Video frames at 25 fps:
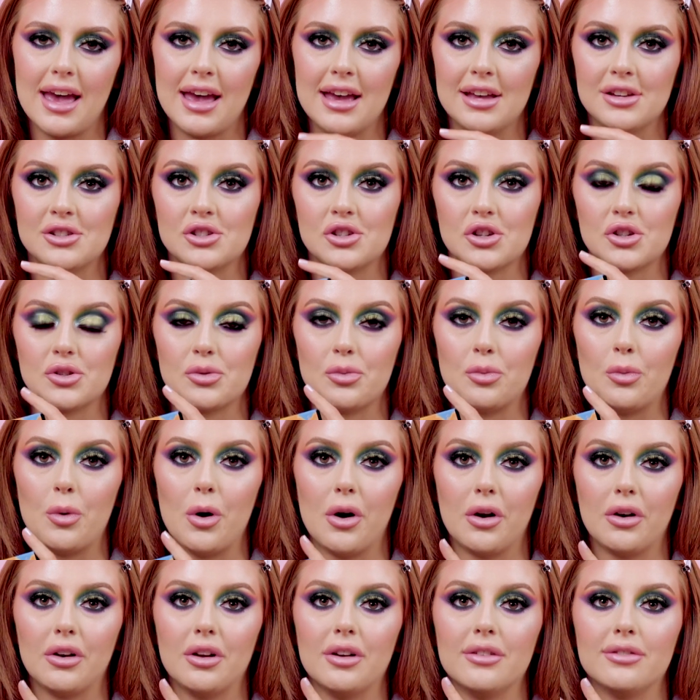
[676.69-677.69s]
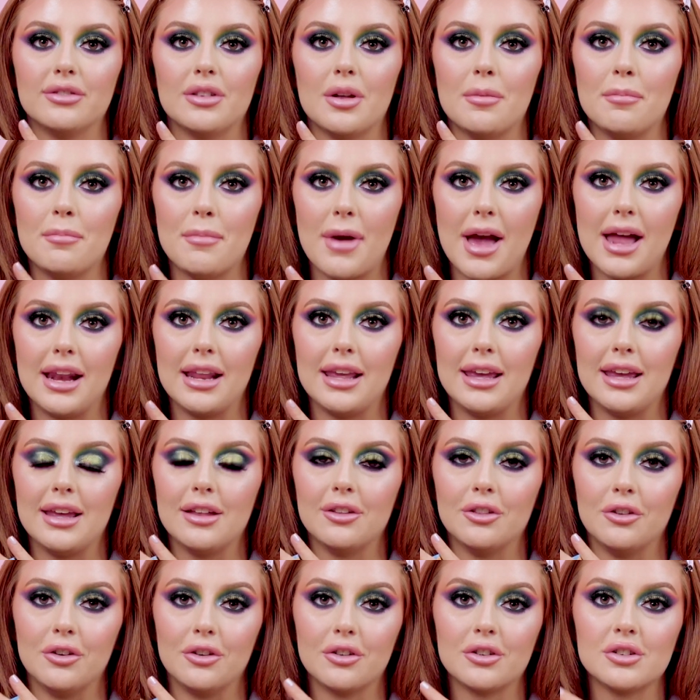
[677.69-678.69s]
It's just one of the many
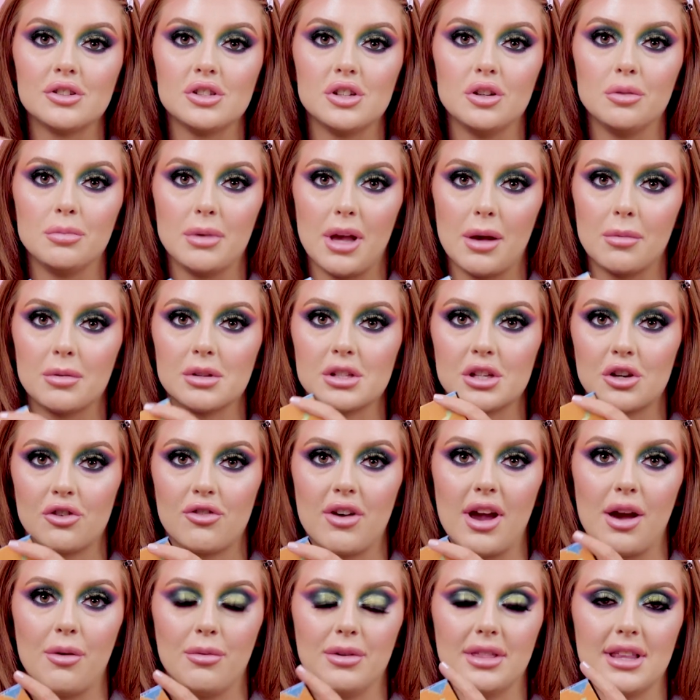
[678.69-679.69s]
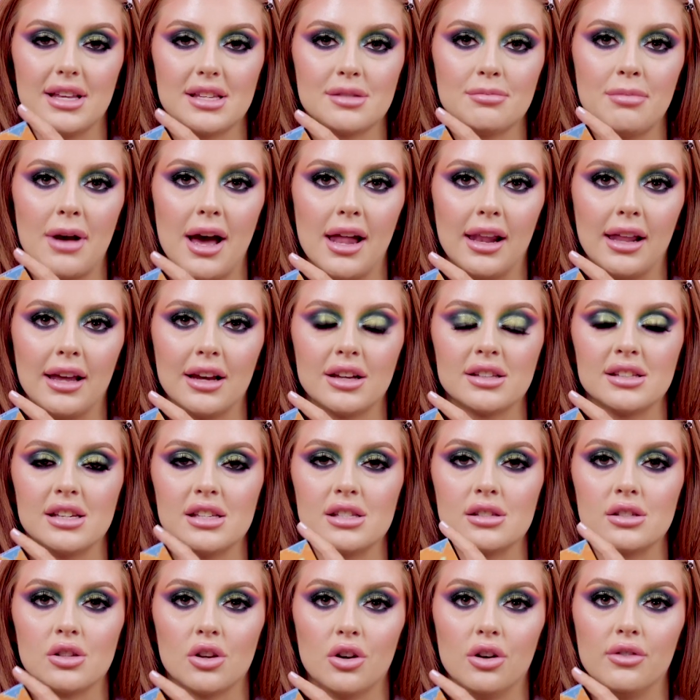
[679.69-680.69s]
looks you'll be able to create with this palette because it's
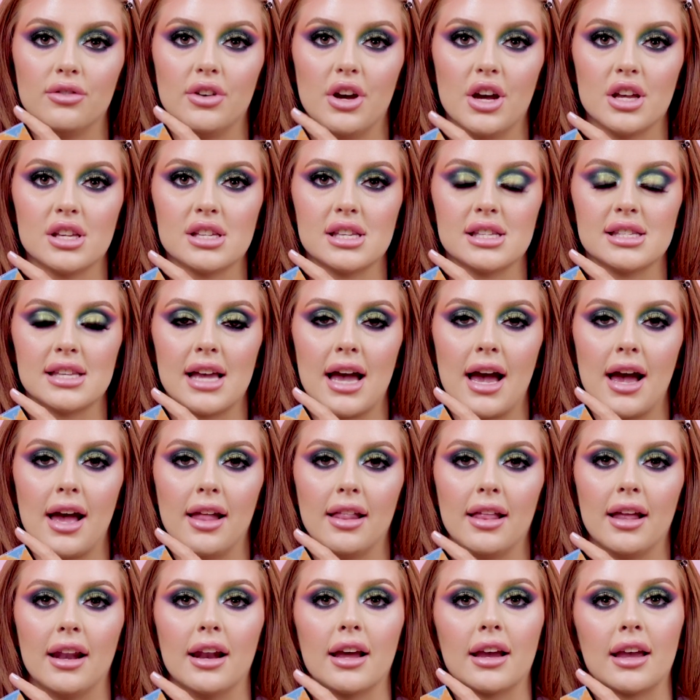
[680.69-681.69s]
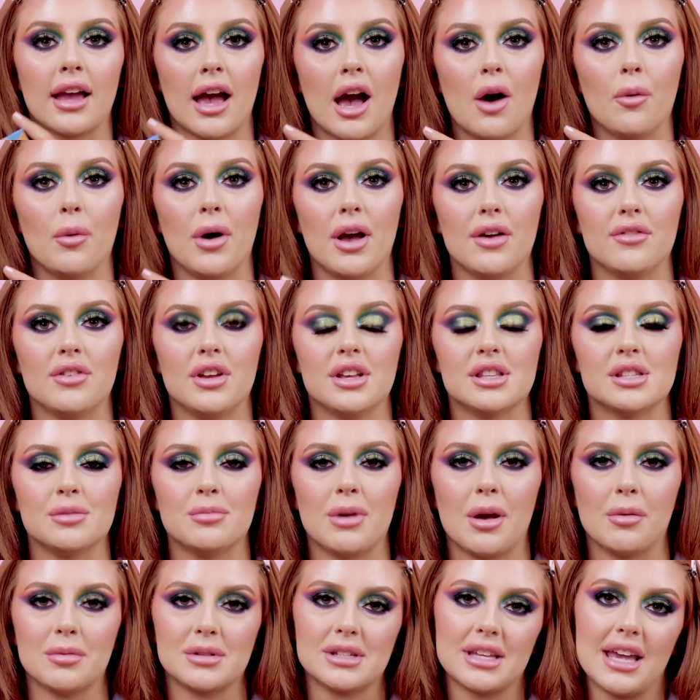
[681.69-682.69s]
so versatile and I can't wait for you to be
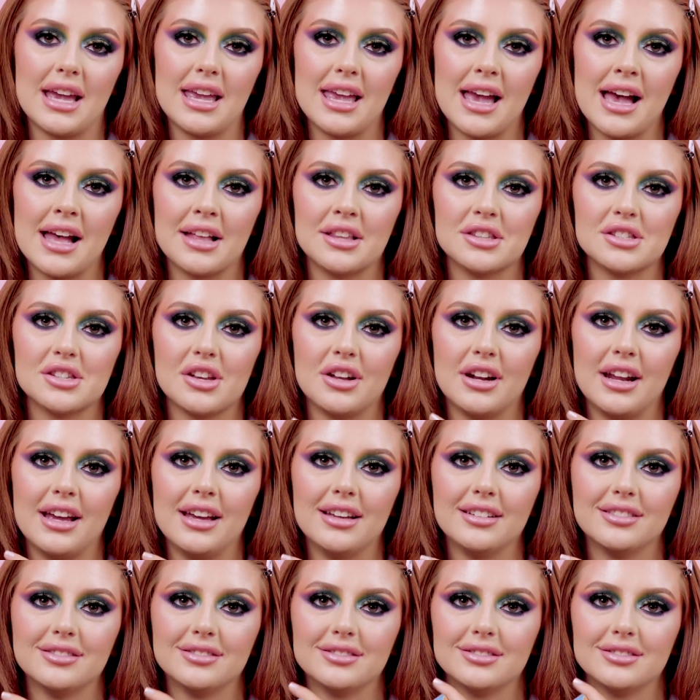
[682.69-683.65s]
able to get your hands on it.